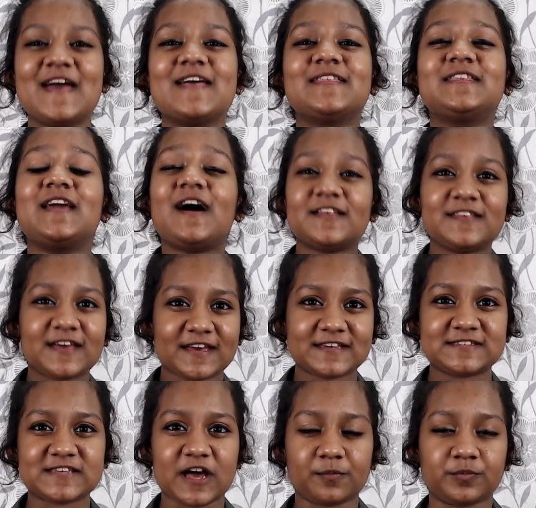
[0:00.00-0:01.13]
The other
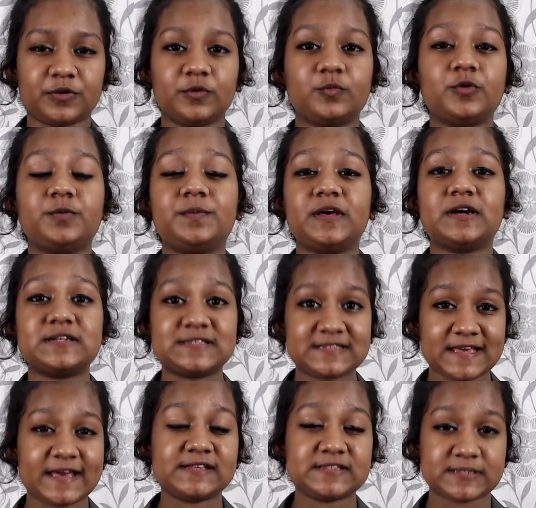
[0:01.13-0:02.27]
example would be a
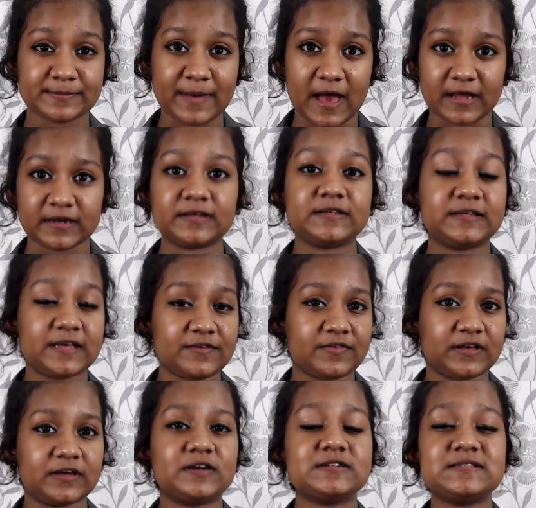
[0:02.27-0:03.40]
salesman
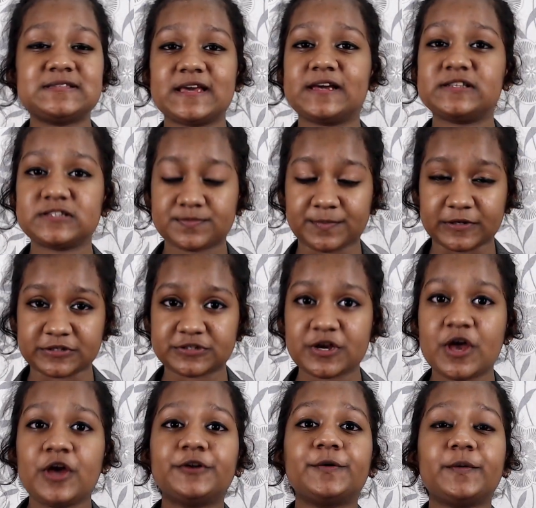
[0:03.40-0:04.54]
giving a sales pitch
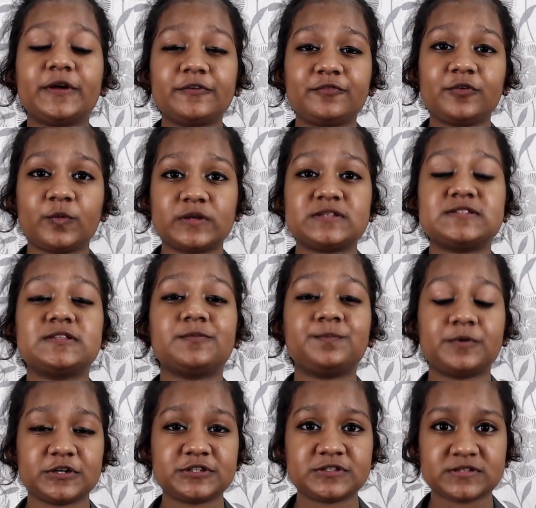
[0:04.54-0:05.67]
to influence the
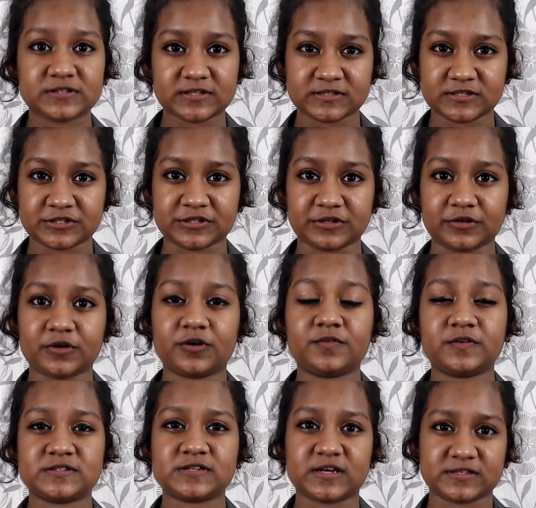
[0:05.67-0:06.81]
purchase decision of
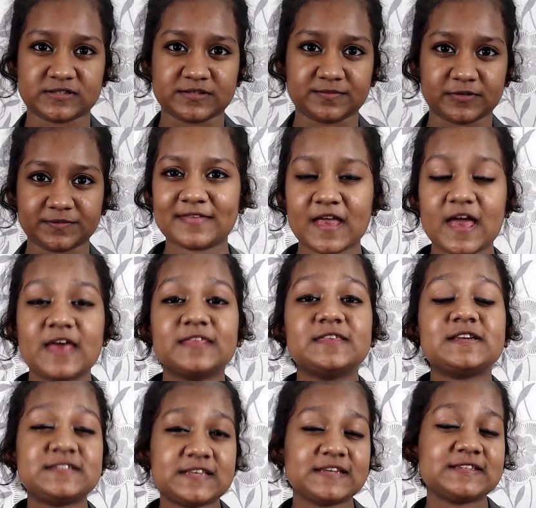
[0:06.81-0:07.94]
his customer. The
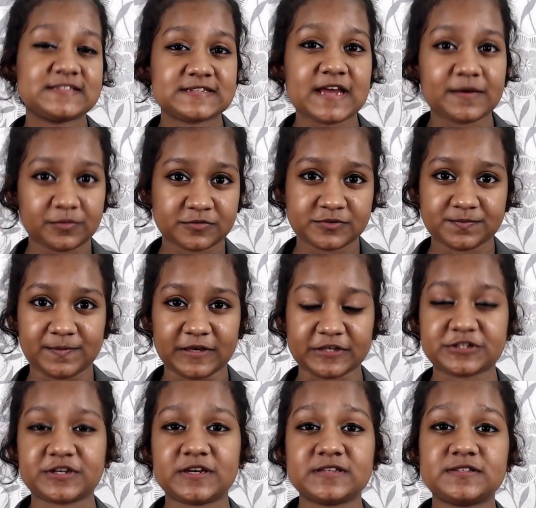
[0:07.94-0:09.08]
sixth type of
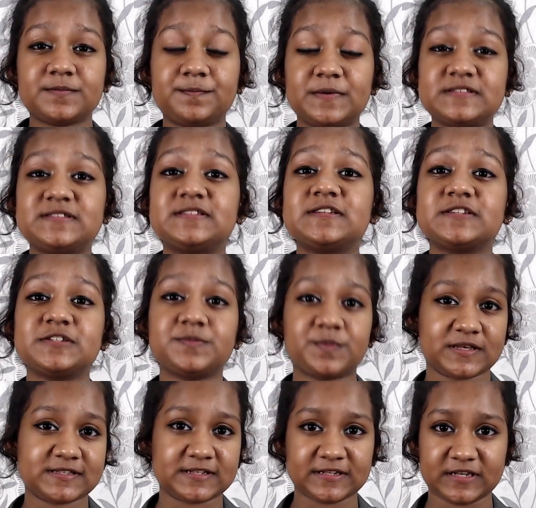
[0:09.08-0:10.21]
speech is a business
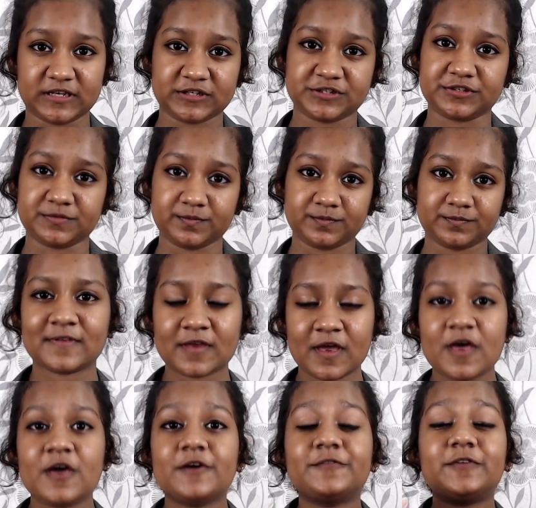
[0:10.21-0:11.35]
presentation.
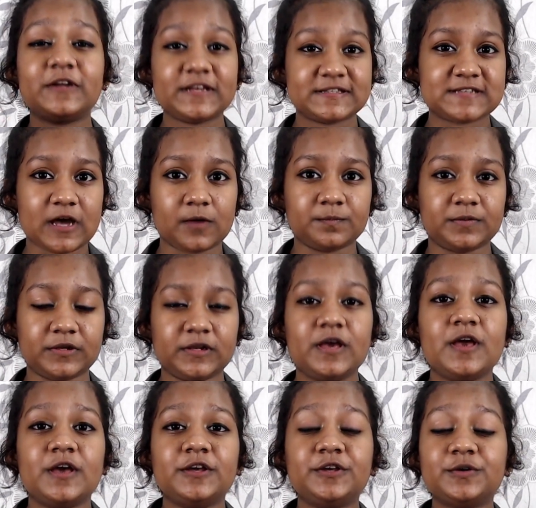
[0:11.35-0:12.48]
For example,
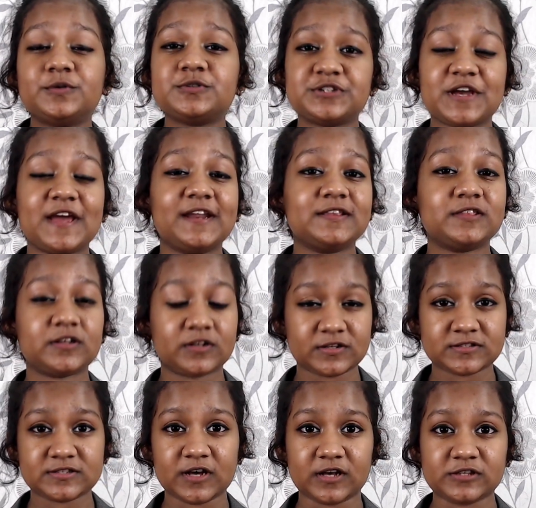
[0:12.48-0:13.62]
you sharing the
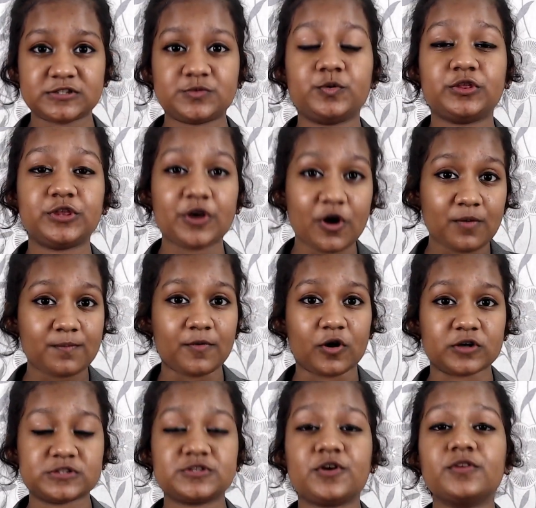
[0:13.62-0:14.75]
results with your
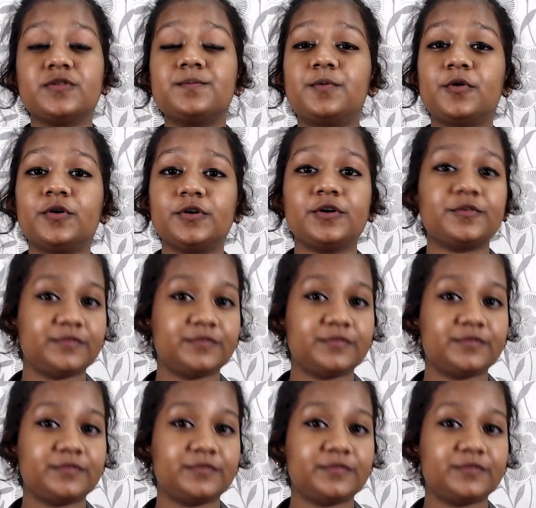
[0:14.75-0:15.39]
boss or the board of